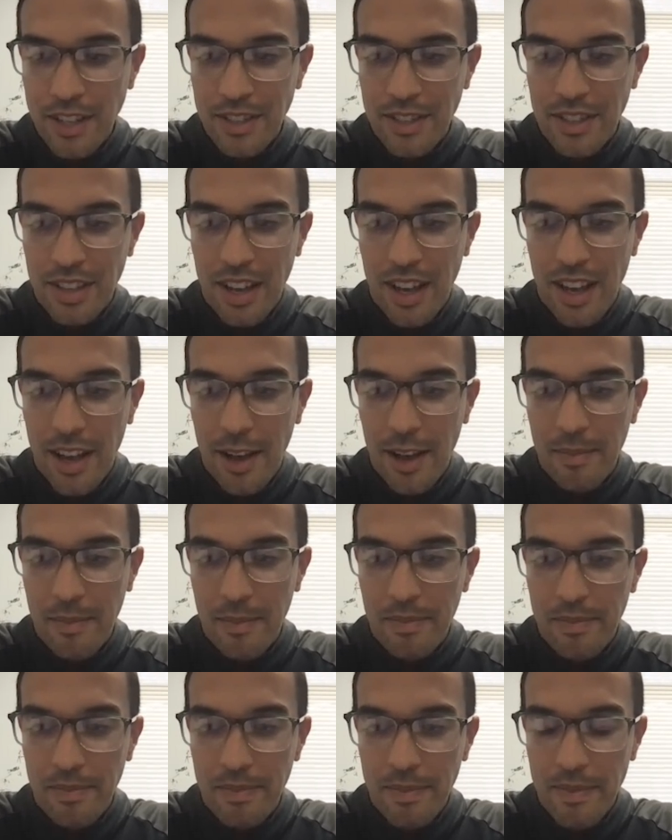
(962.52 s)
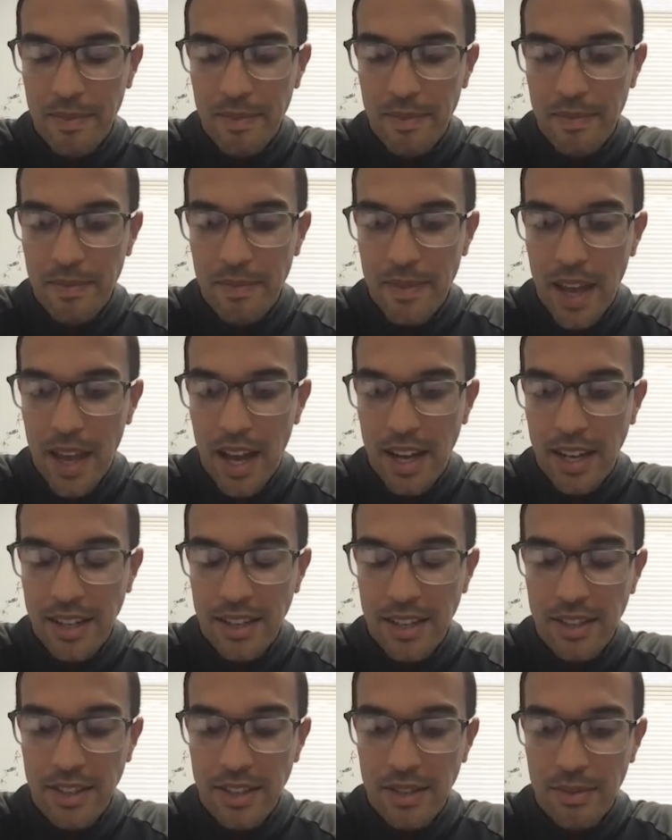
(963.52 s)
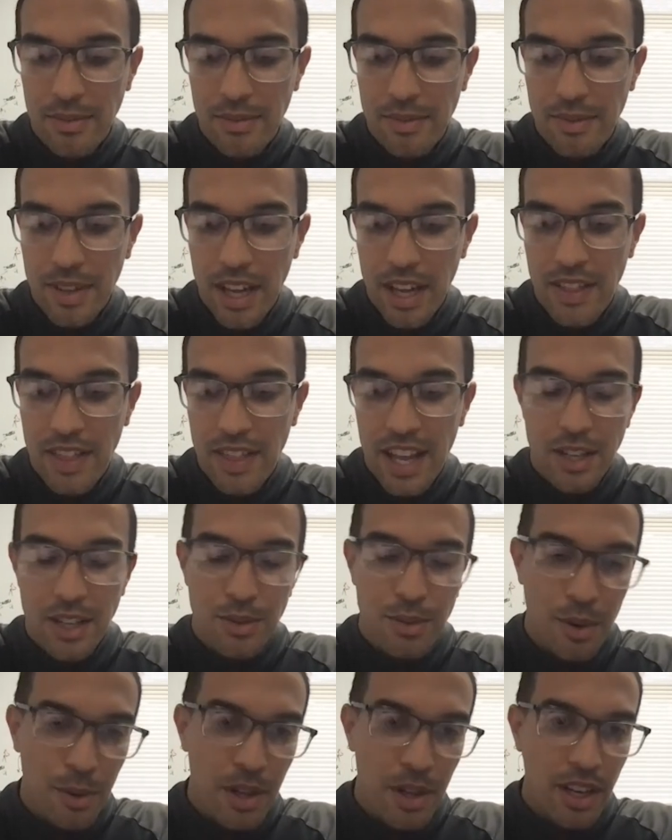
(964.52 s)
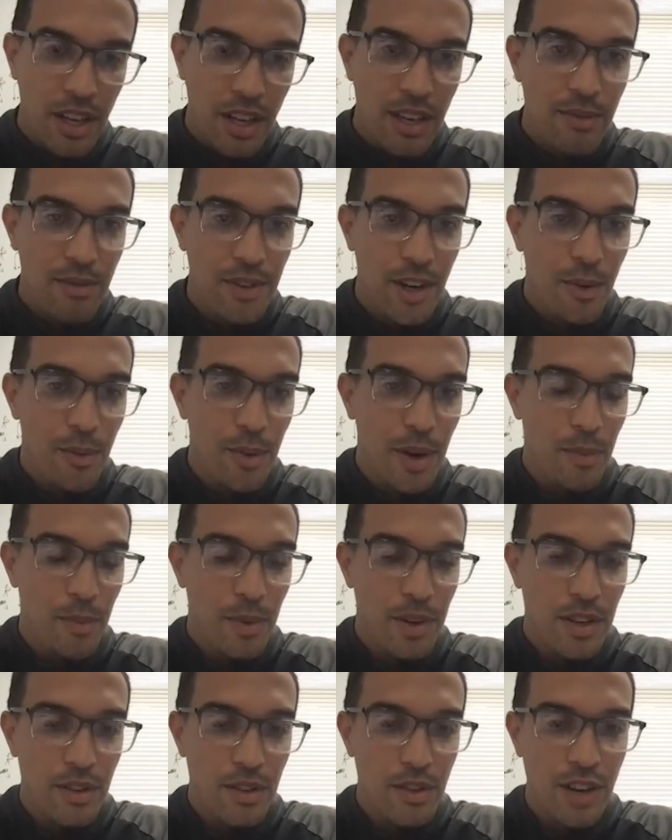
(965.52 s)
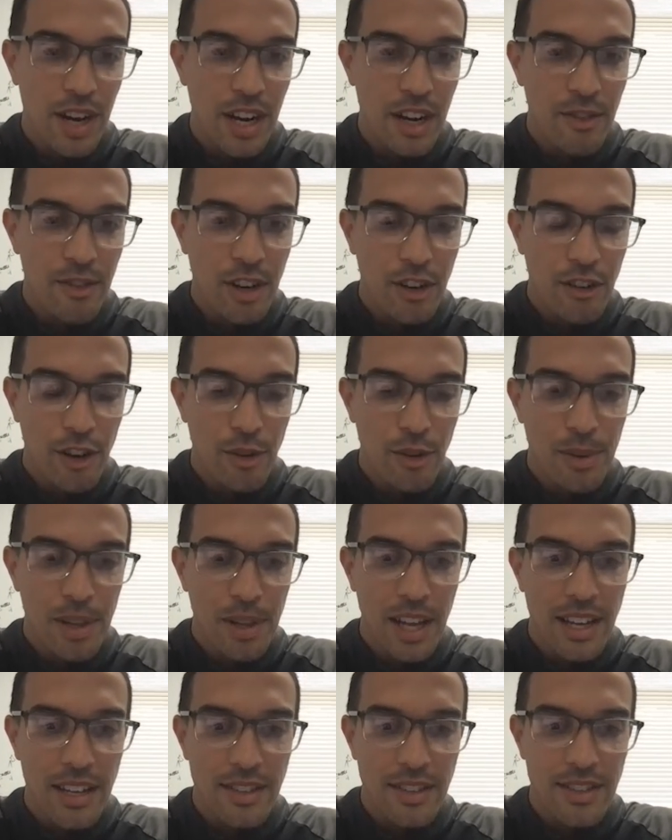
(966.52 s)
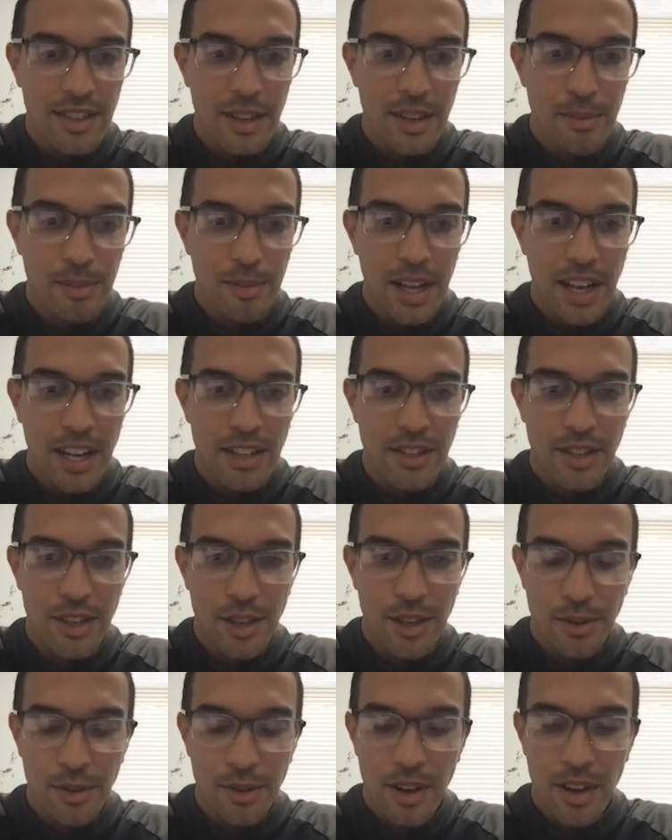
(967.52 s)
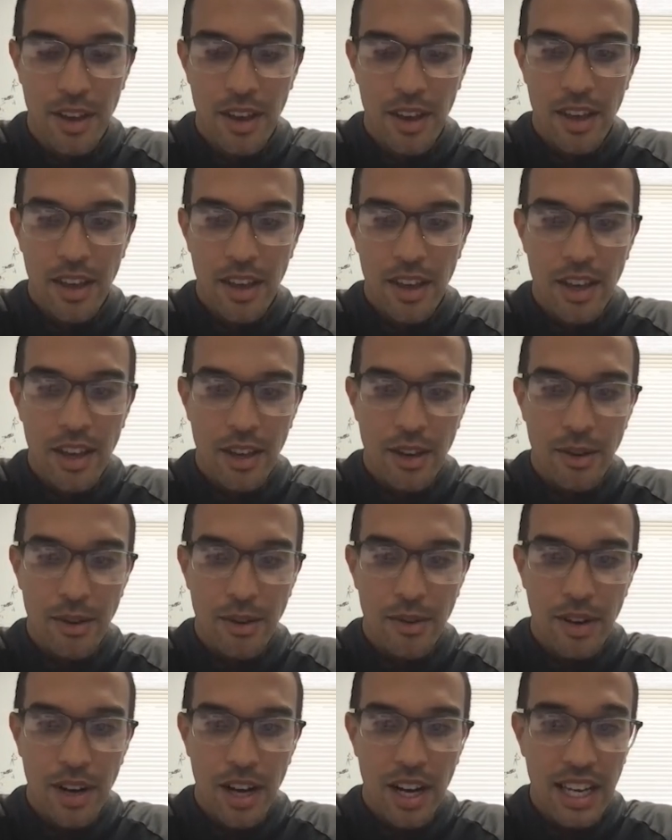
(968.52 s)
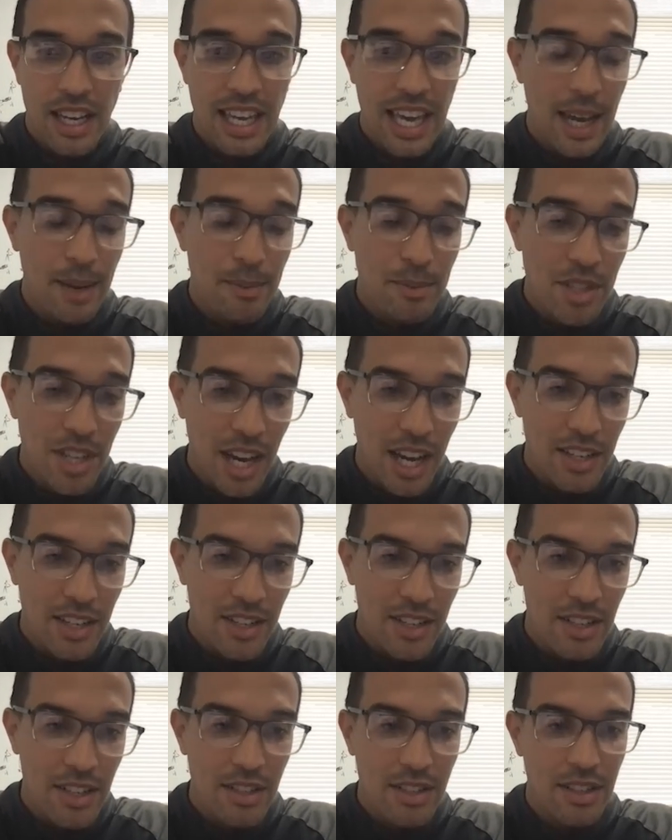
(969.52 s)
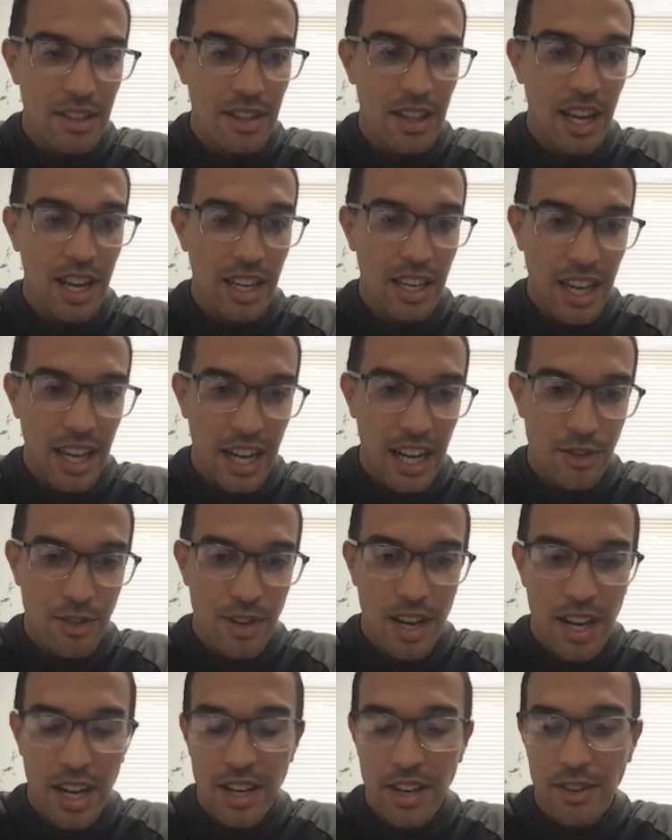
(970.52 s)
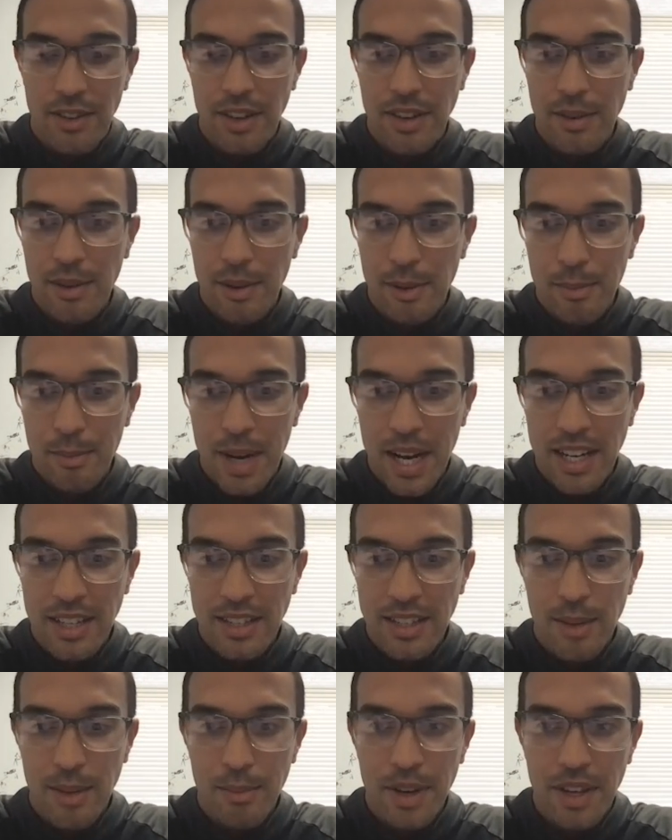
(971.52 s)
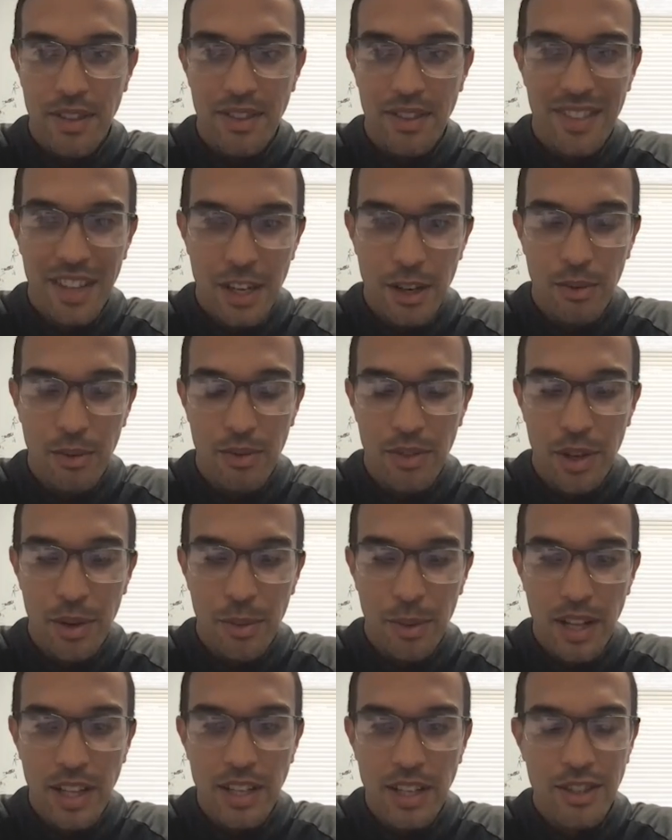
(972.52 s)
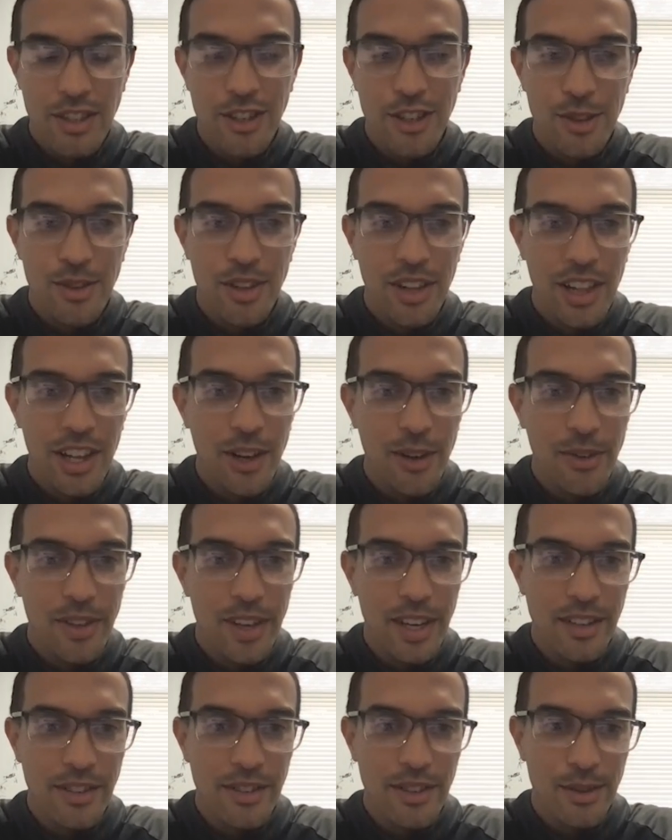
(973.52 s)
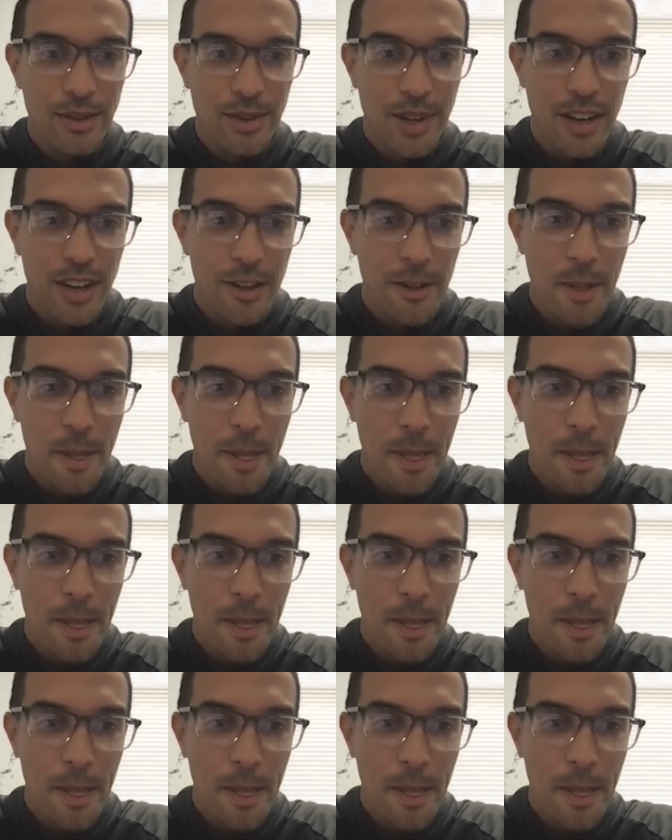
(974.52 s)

us, um, and and that's what we're looking for when we're trying to recruit players, the players who who are game changers like Adriana and Marta, but they're they're willing to do the little things as well.